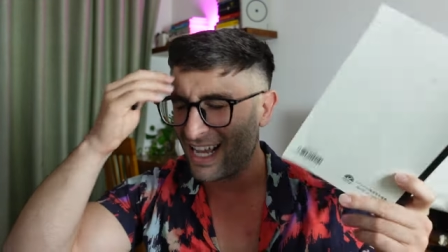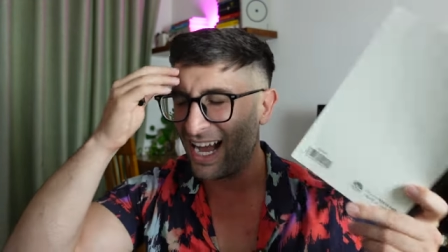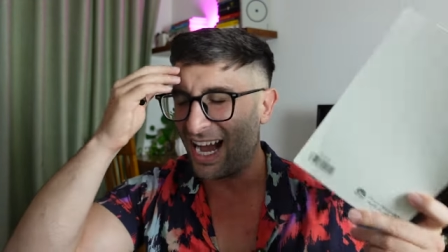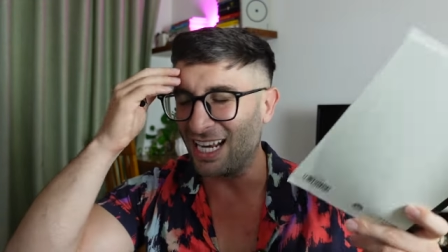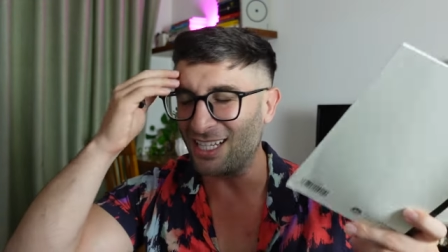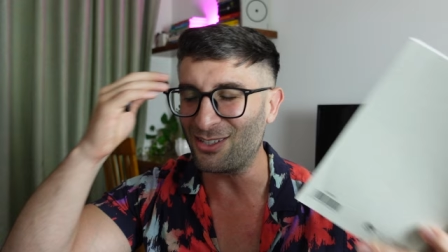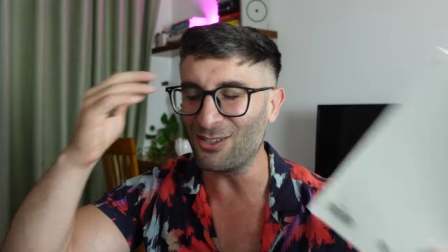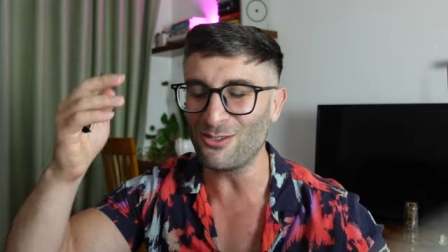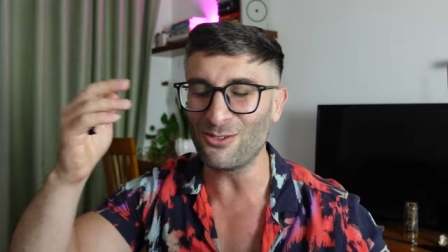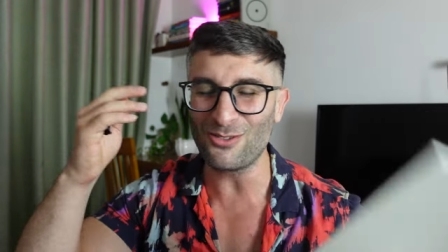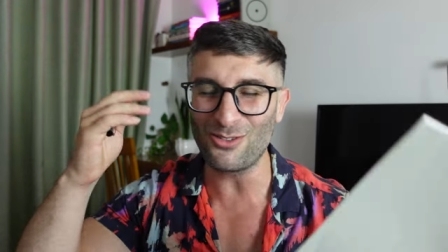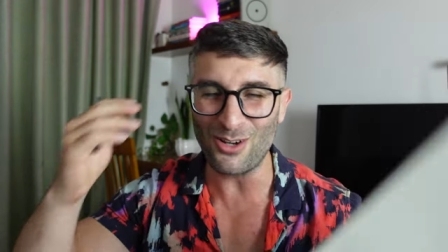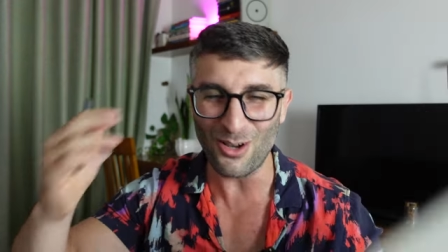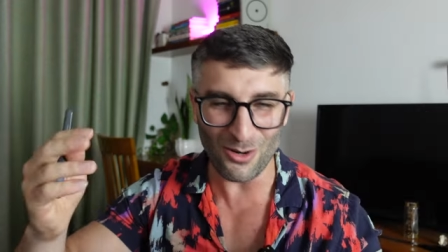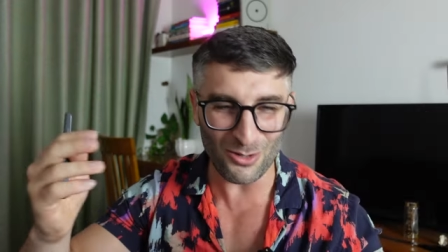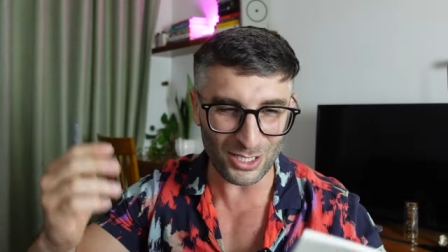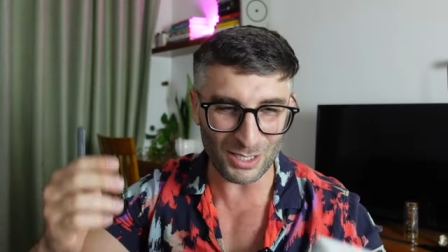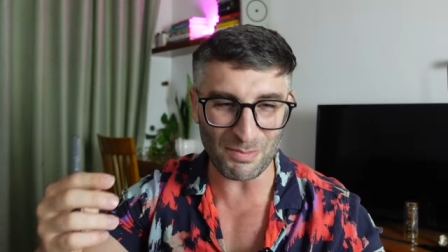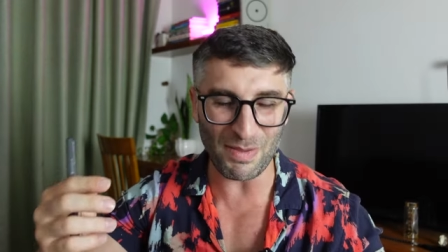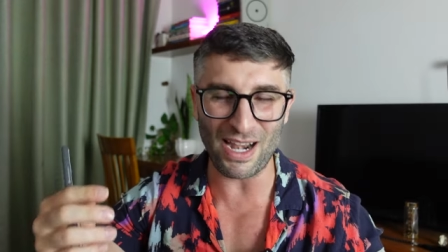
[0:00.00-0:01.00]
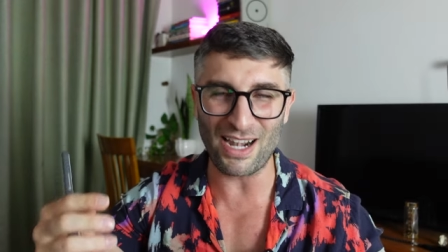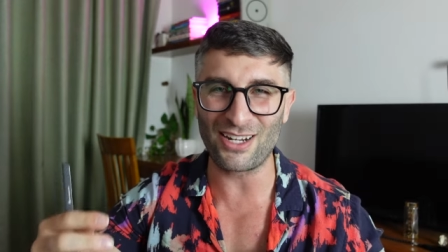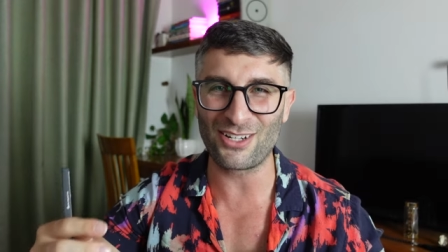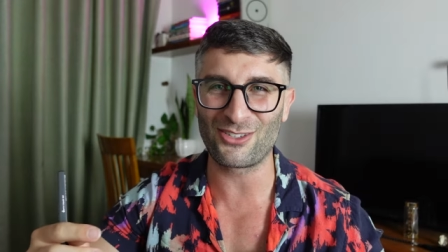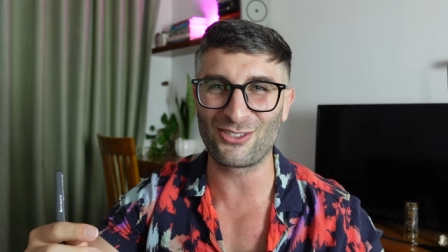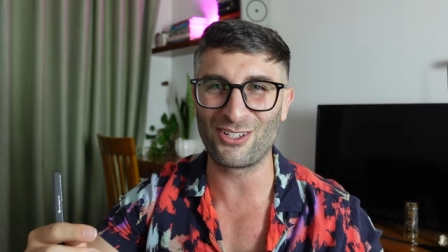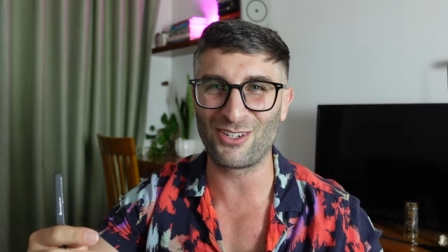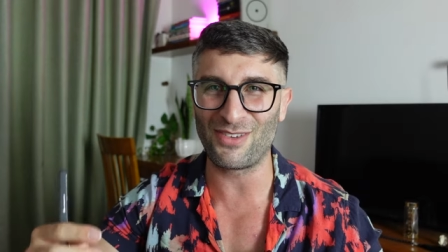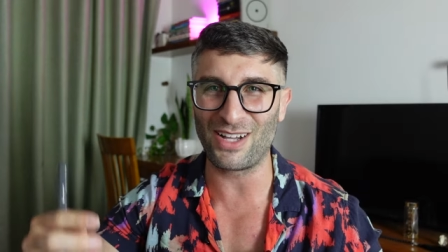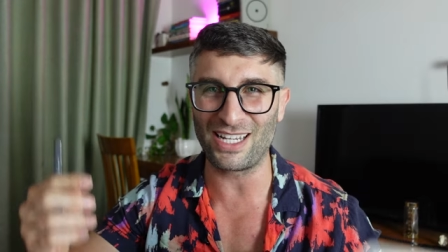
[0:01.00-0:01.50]
I don't know Spanish
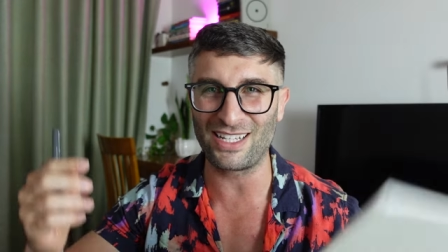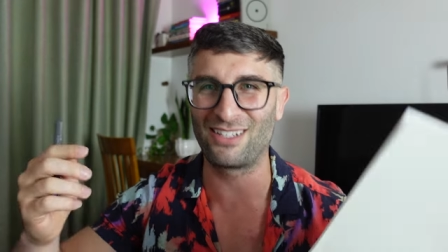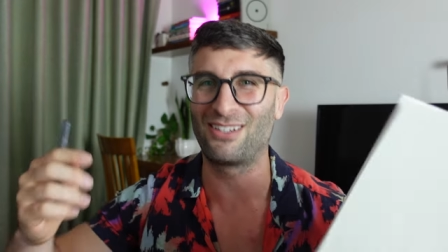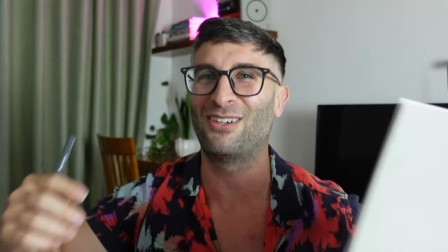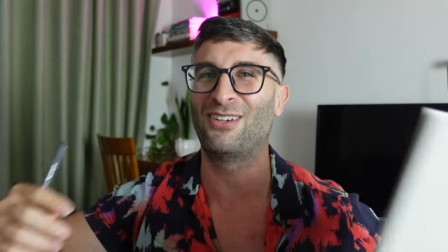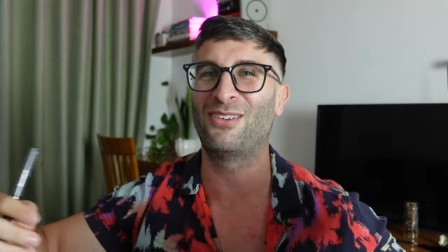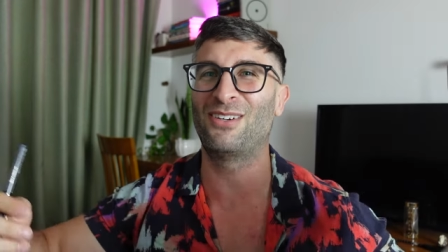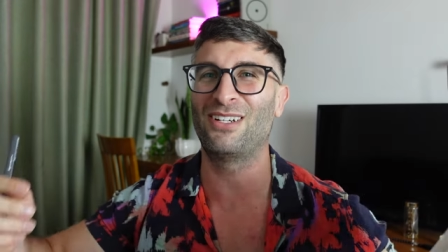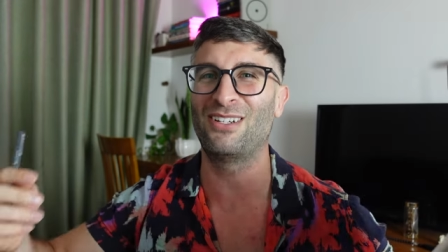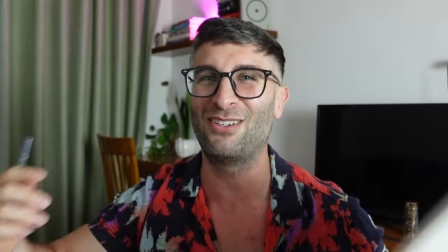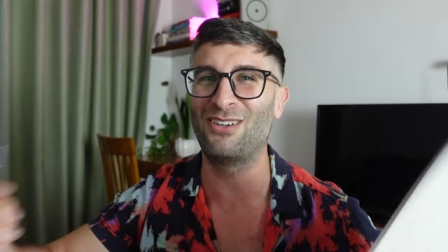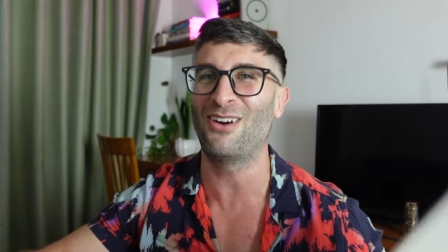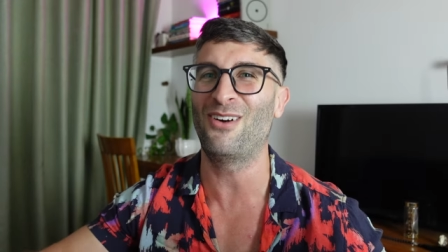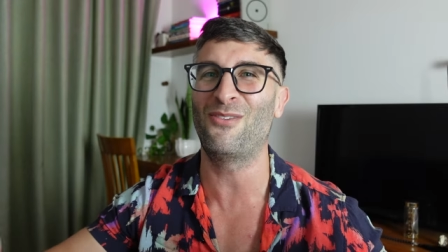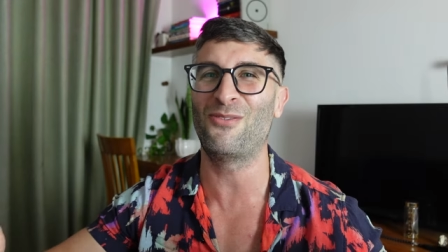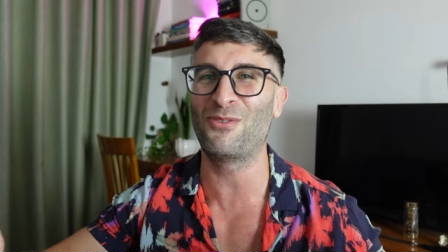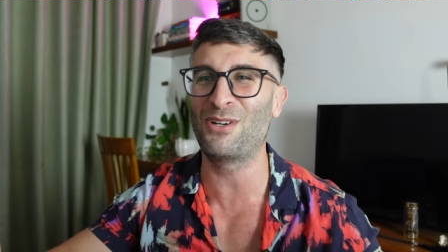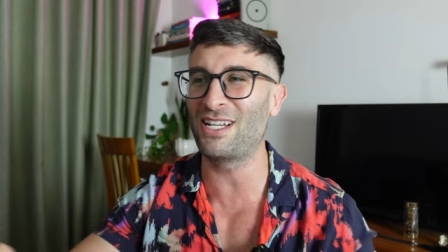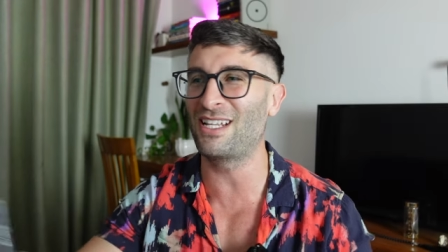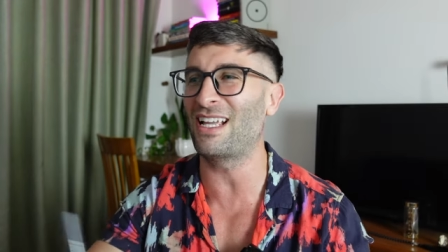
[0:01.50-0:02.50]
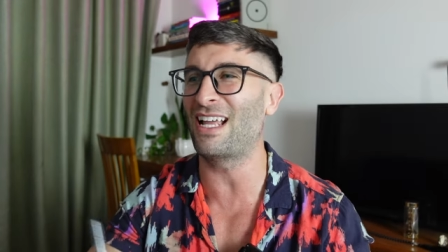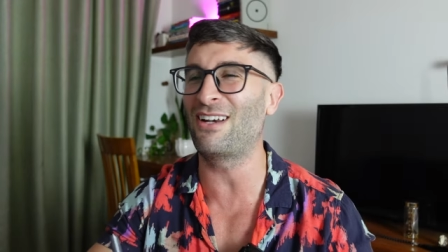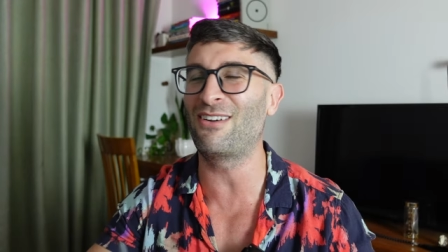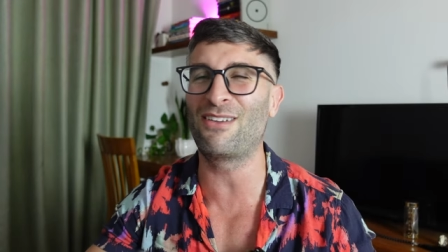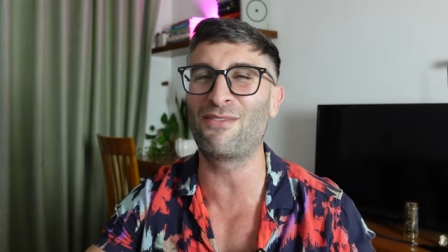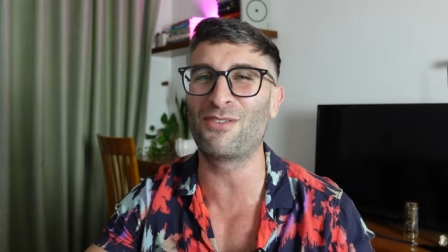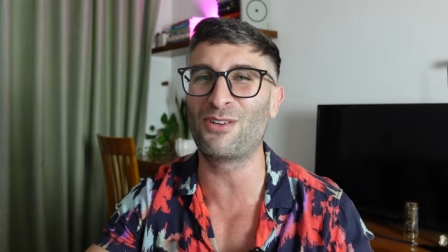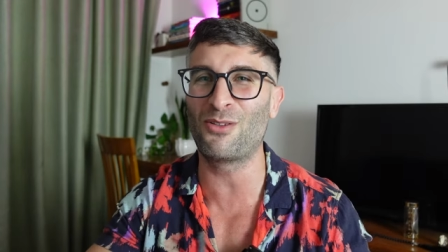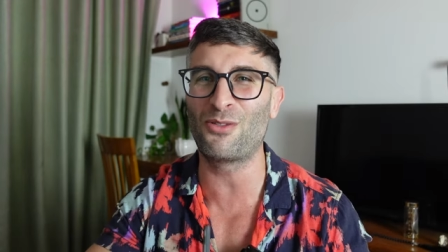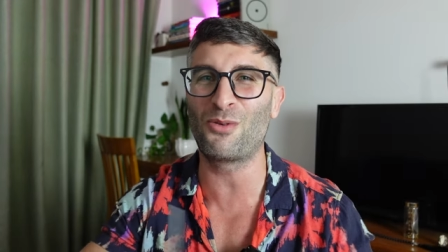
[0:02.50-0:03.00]
enough. I go, no, what? Is, I don't
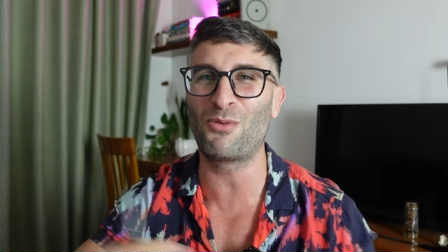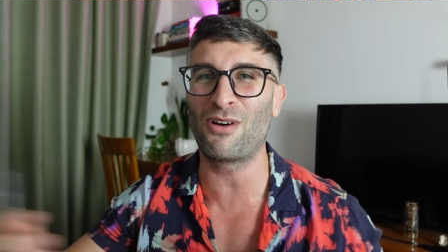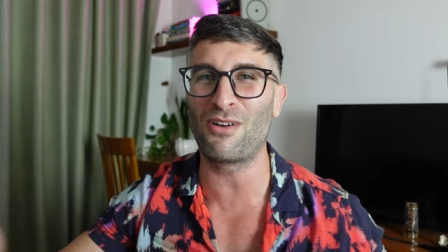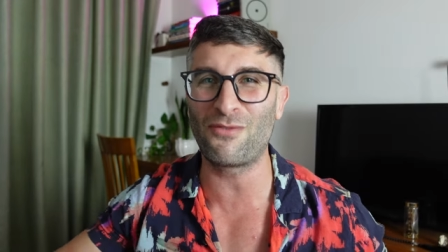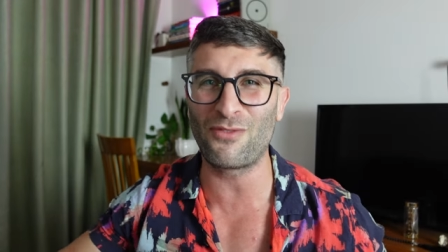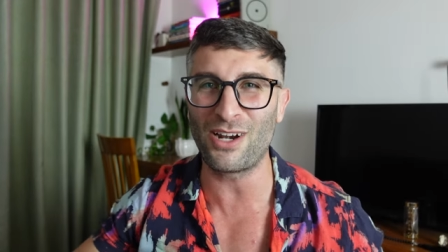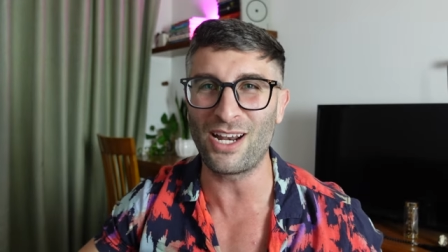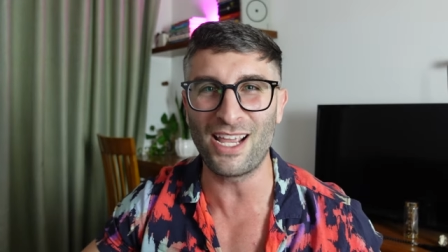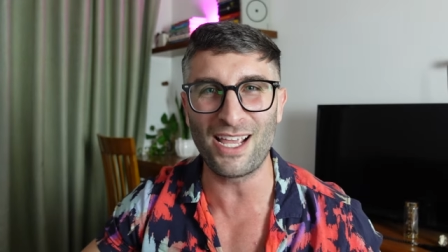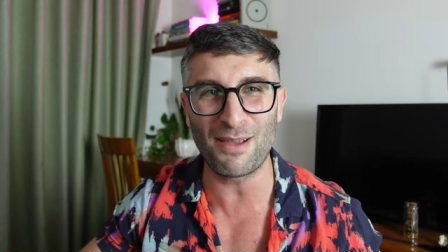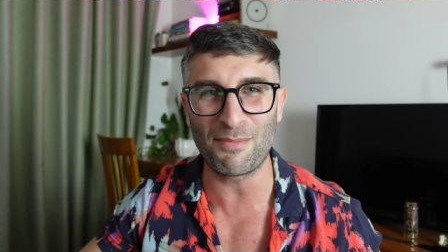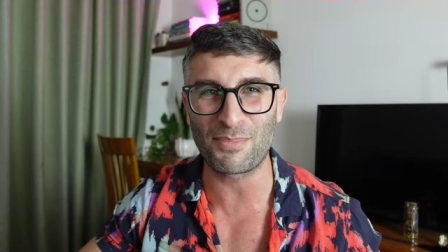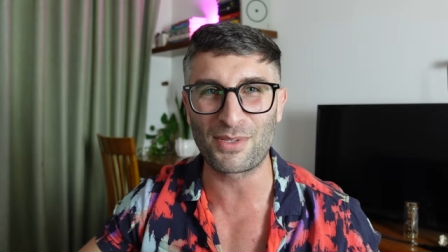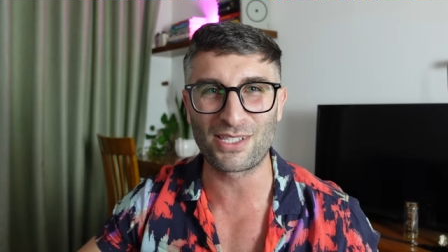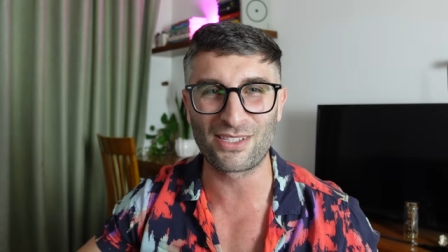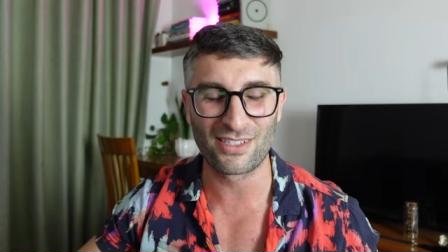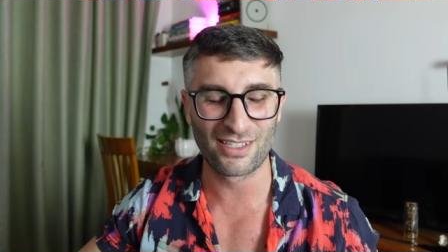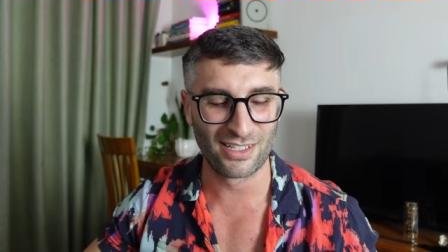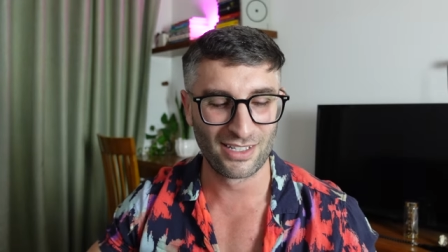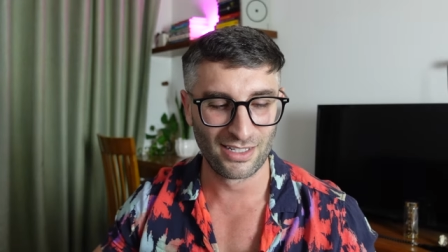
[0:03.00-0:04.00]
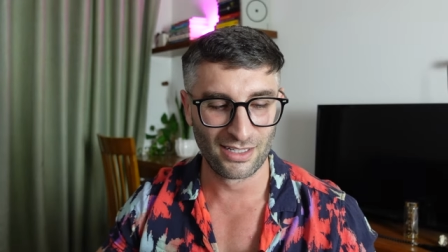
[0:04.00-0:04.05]
even know the word for hips.